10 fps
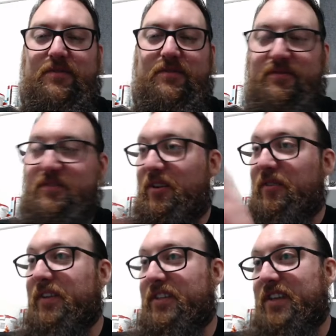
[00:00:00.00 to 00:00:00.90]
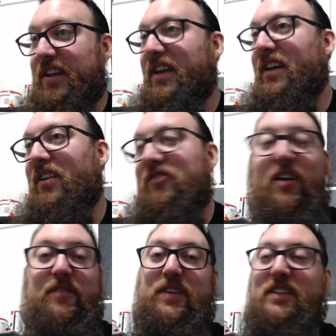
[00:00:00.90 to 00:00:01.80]
I'll fix that now. I'll try and
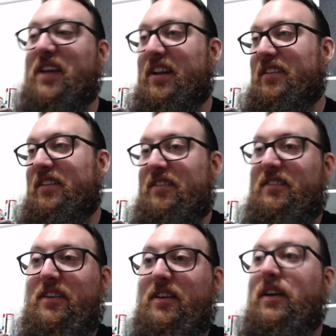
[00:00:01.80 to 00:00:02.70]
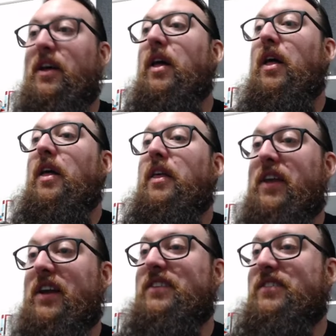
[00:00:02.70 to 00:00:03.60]
fix that in the
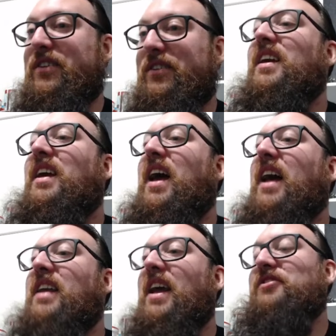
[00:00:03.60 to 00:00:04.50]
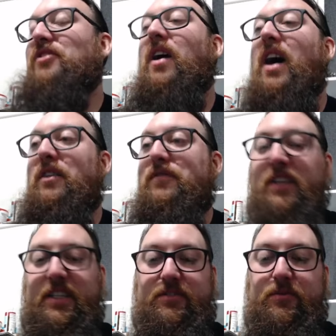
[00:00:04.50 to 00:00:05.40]
thing too. And yeah, so High Elf
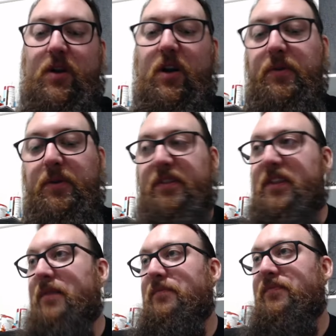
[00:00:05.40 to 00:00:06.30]
Fleets, where are we with them?